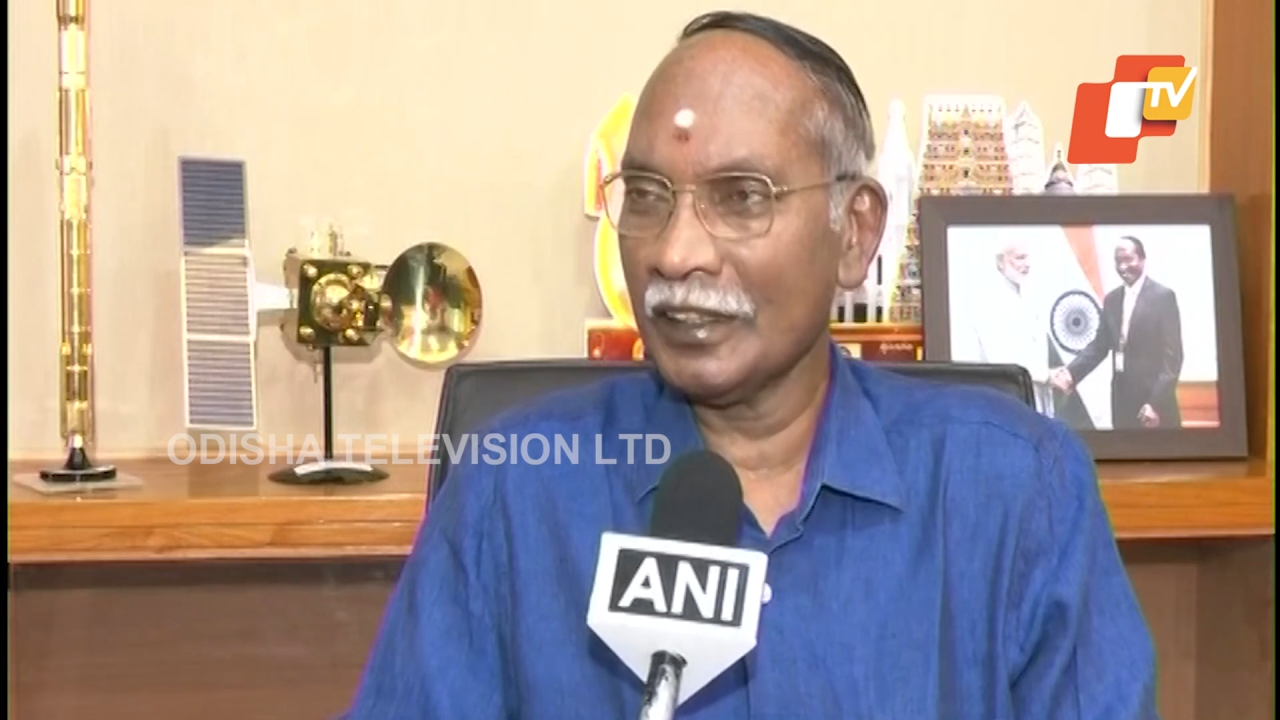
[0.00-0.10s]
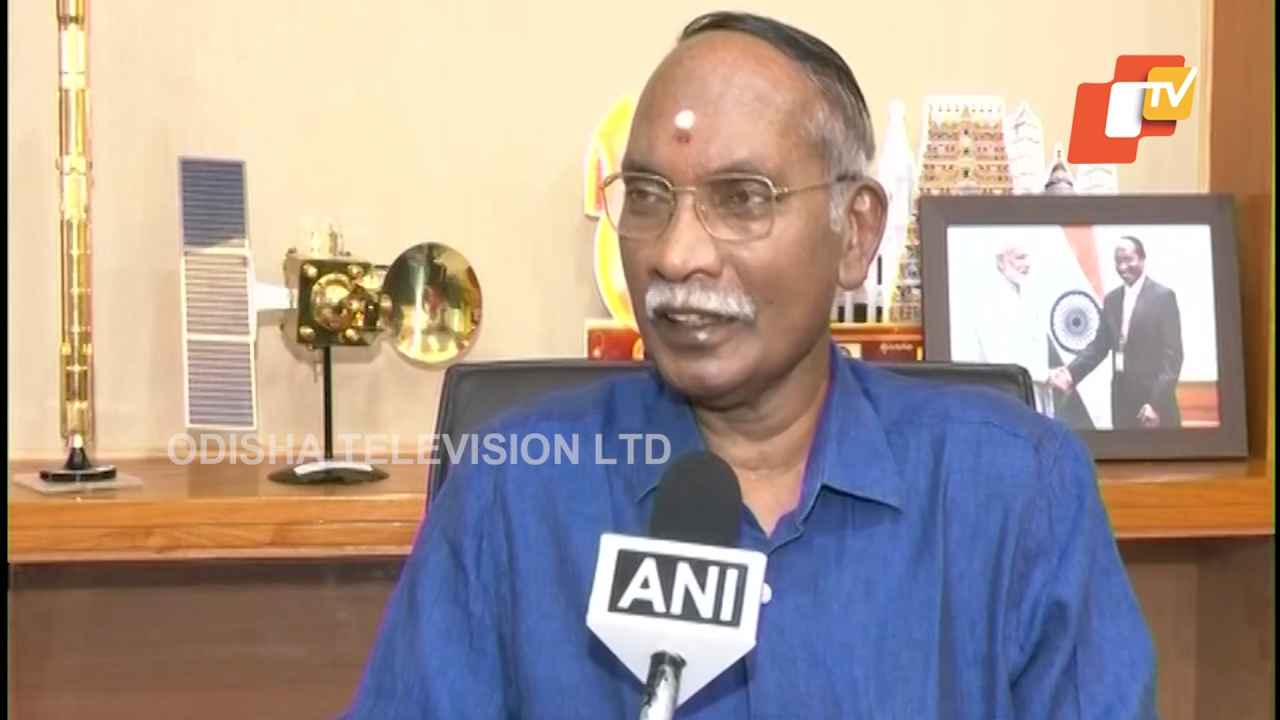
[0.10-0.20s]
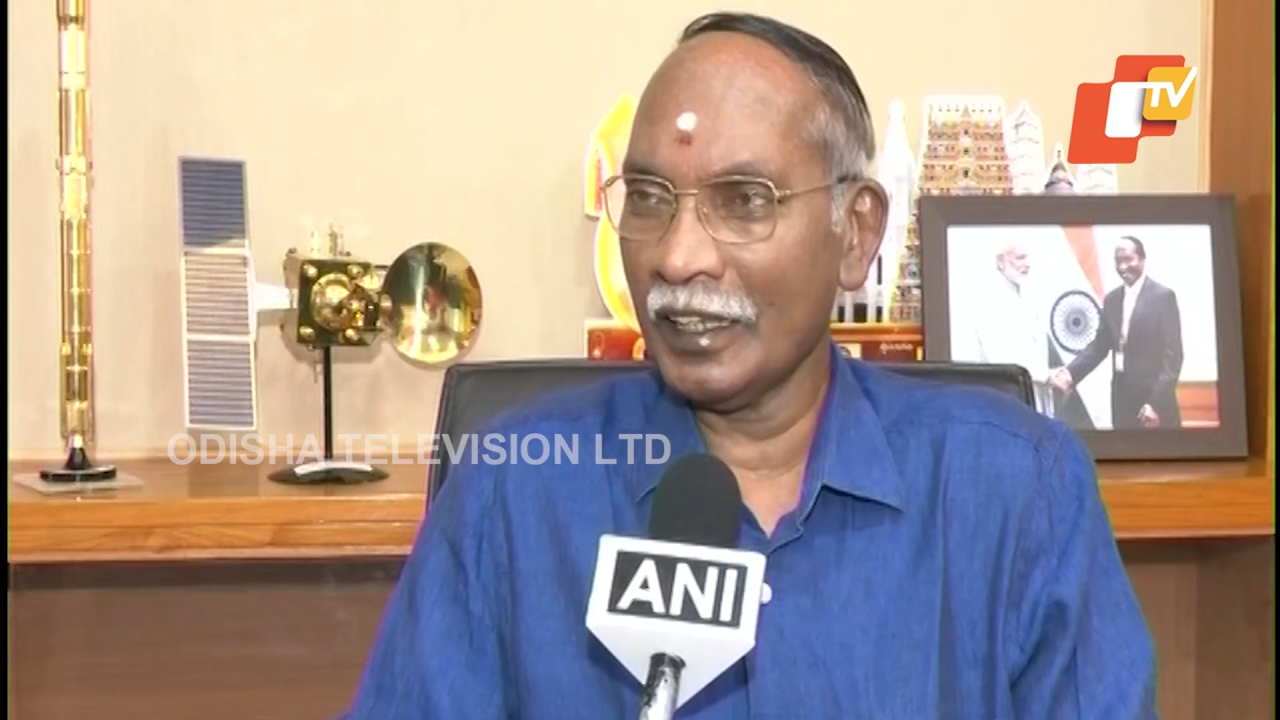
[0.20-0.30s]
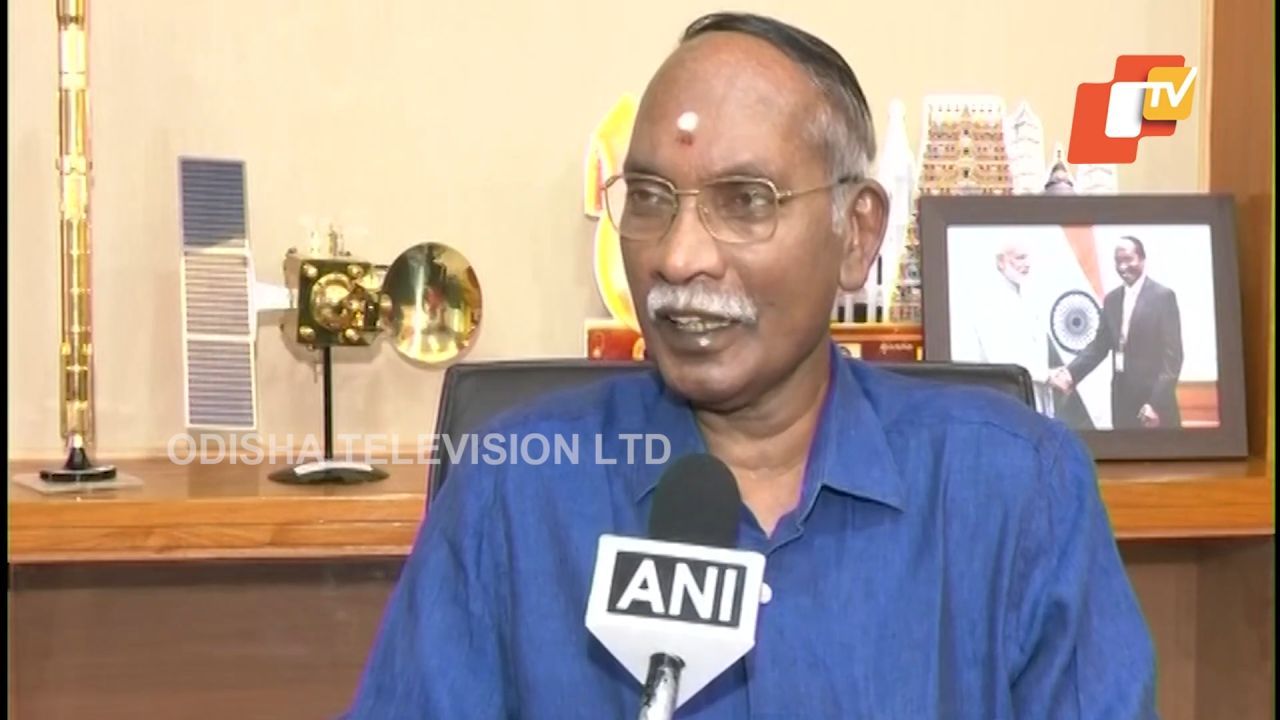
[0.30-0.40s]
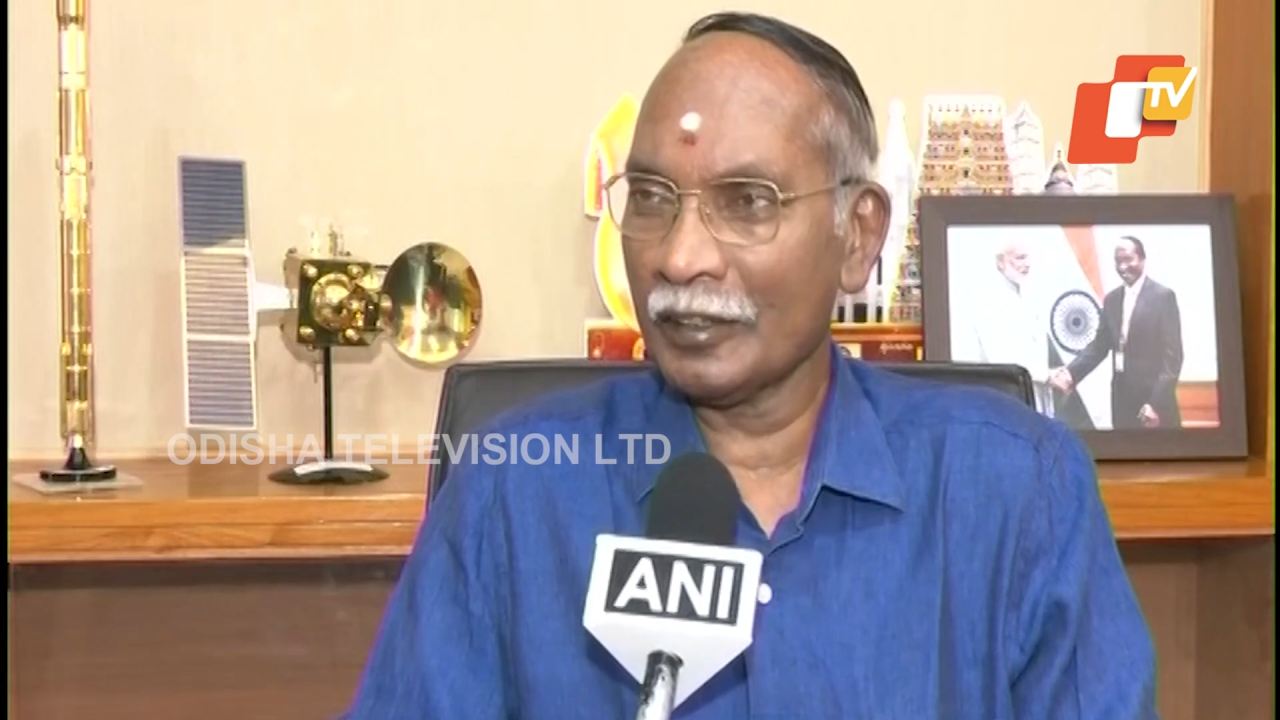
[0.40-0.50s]

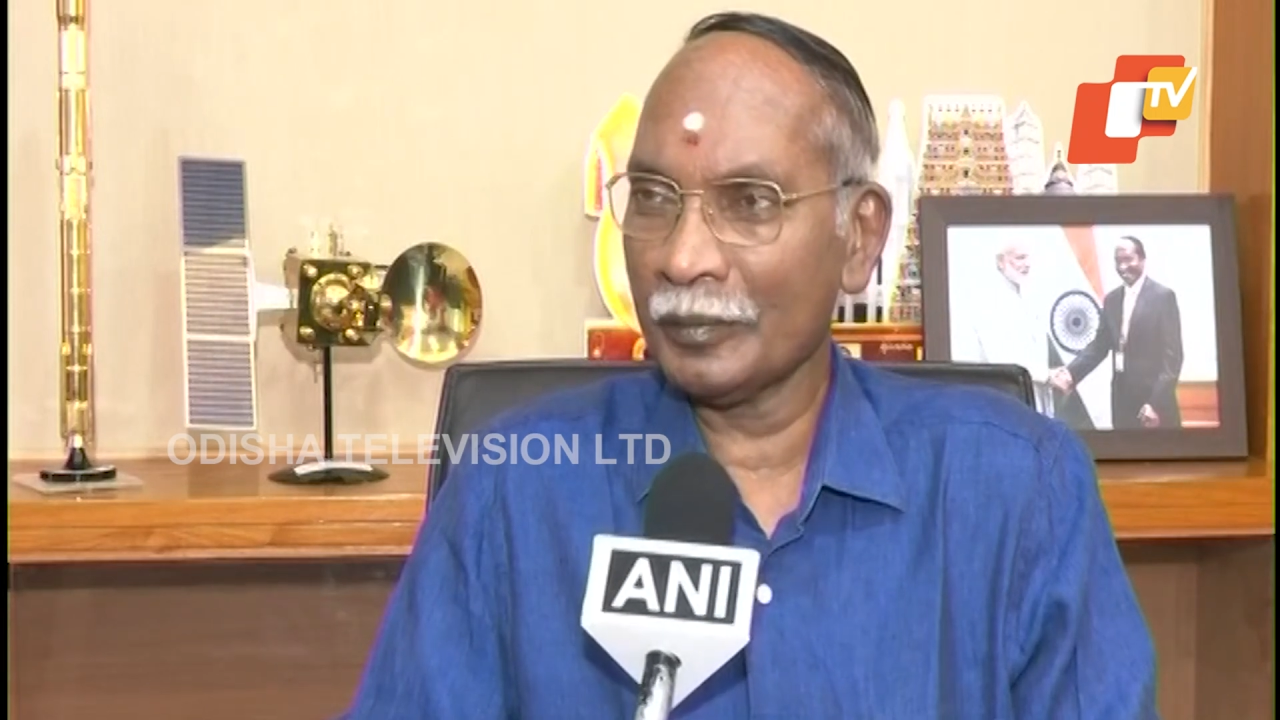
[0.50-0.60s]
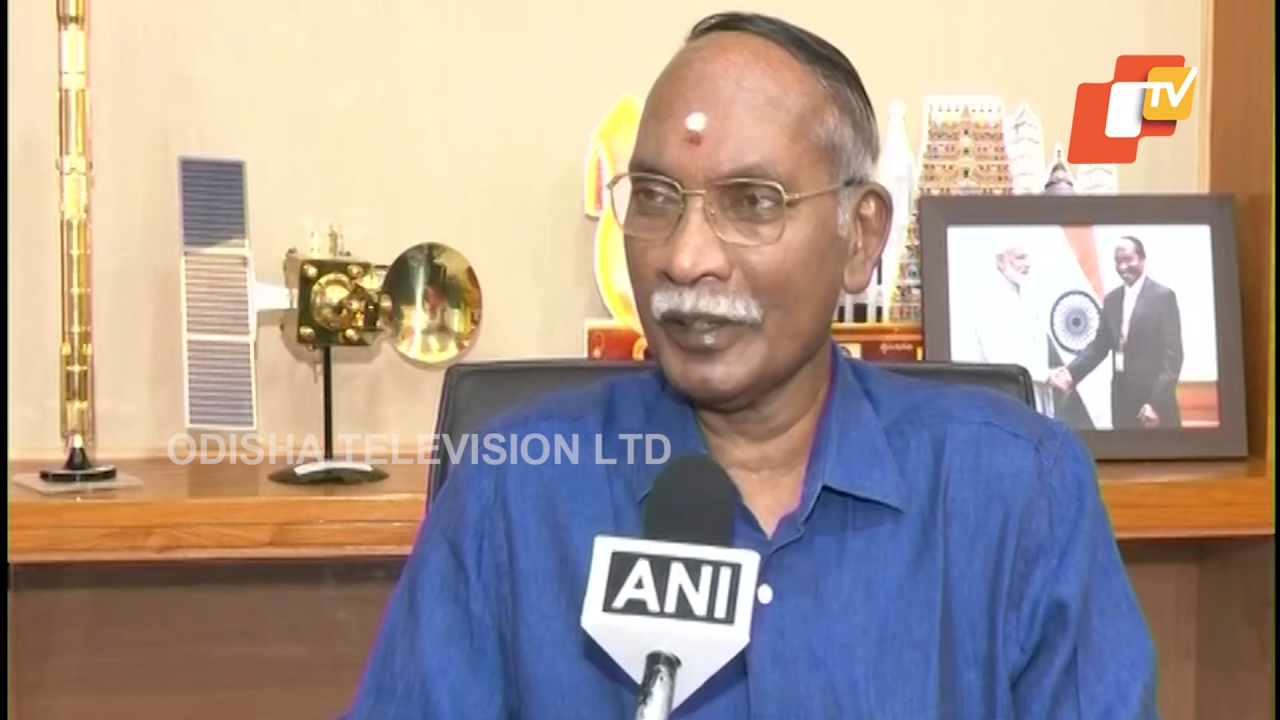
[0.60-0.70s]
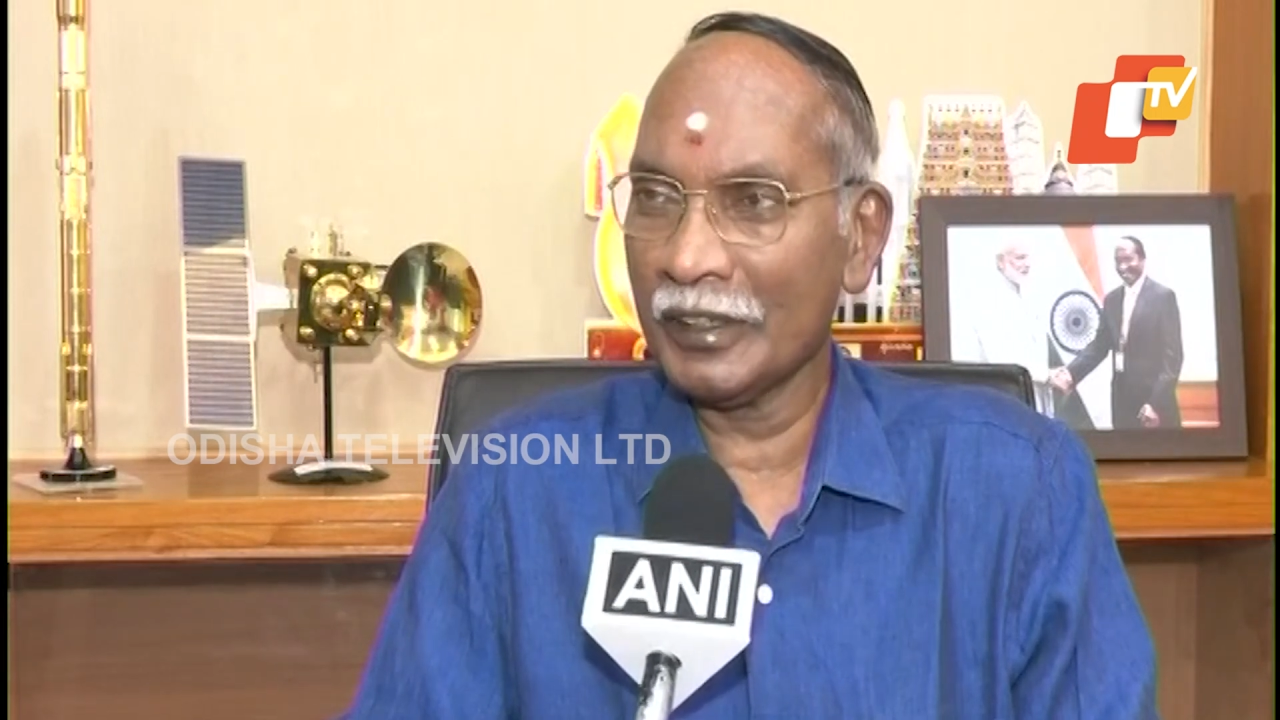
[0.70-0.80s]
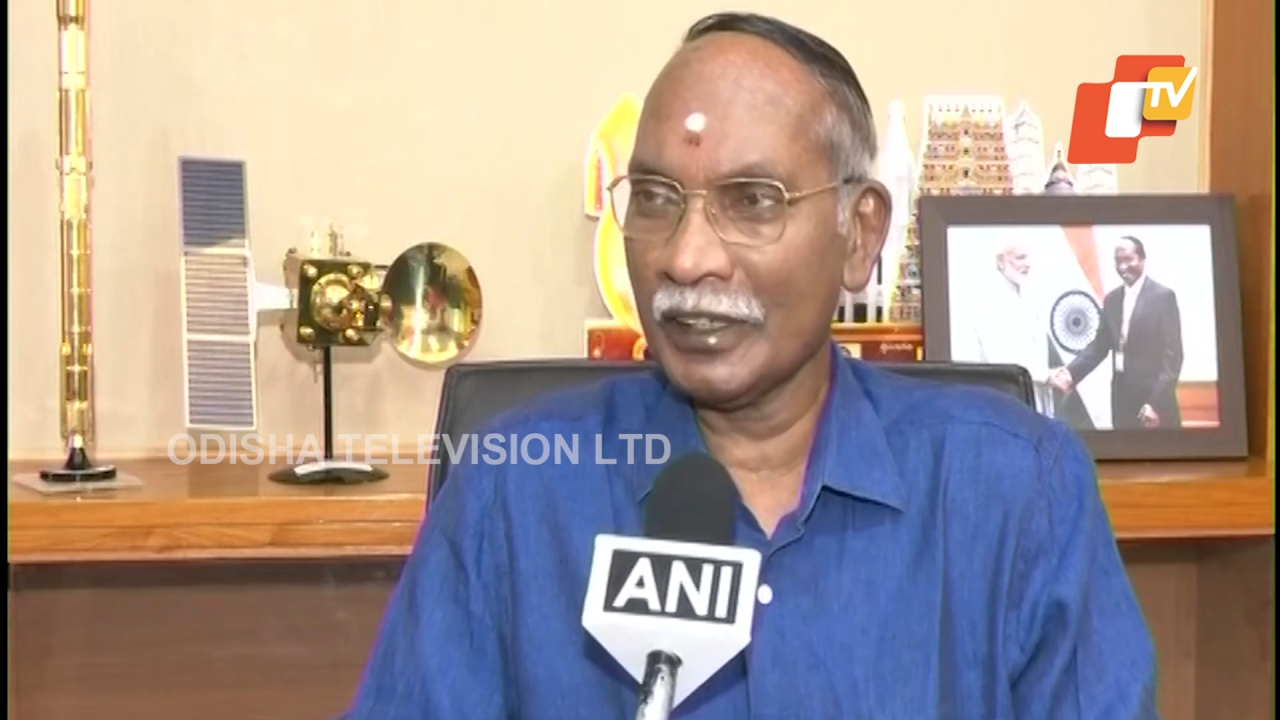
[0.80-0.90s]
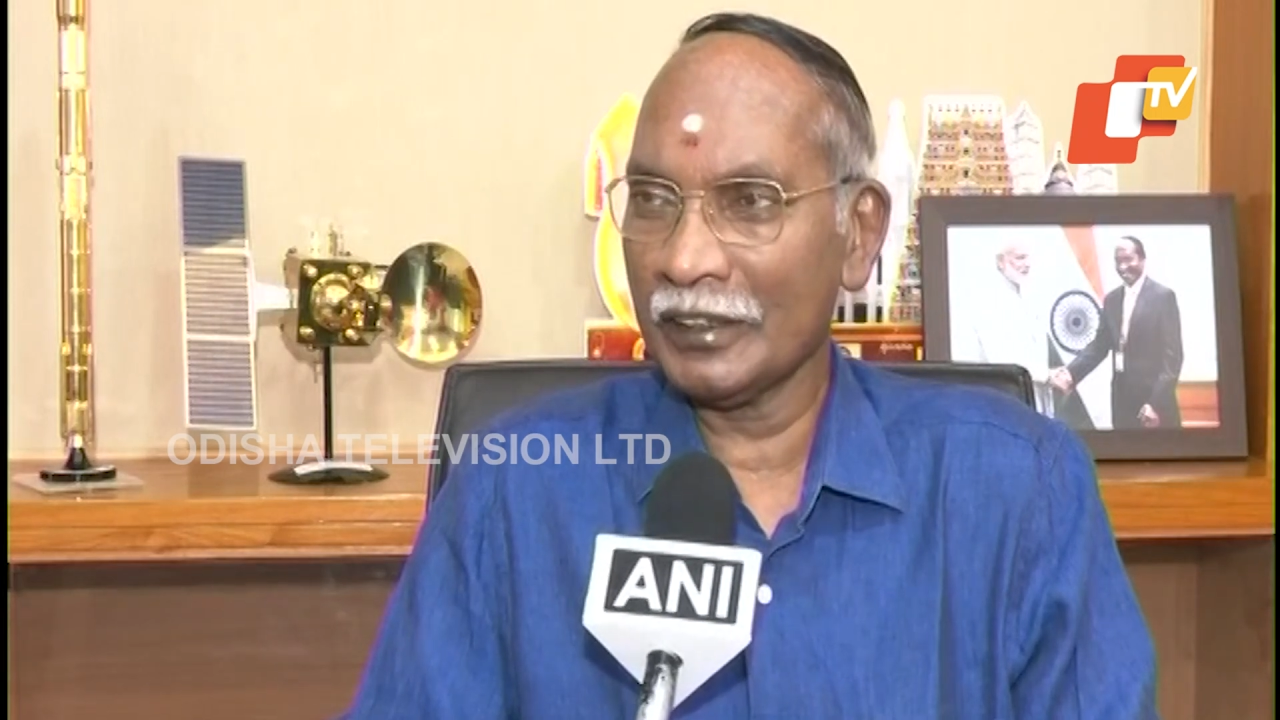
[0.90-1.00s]
errors means uh,